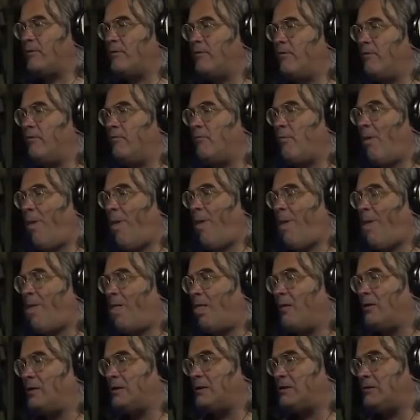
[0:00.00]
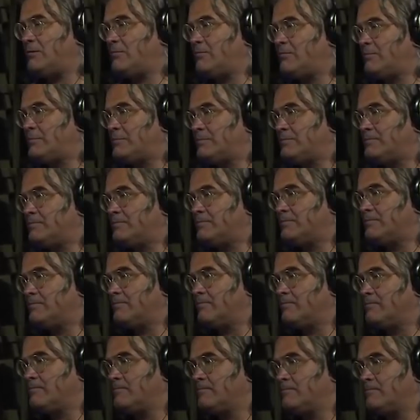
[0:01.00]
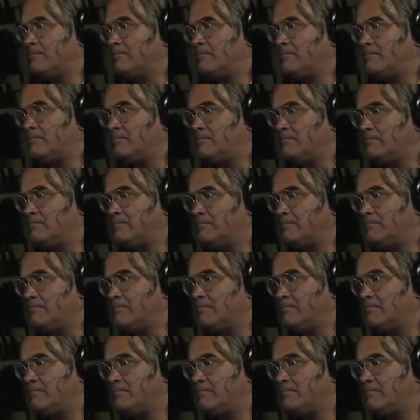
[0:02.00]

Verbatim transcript: light in the room here? And you're going like,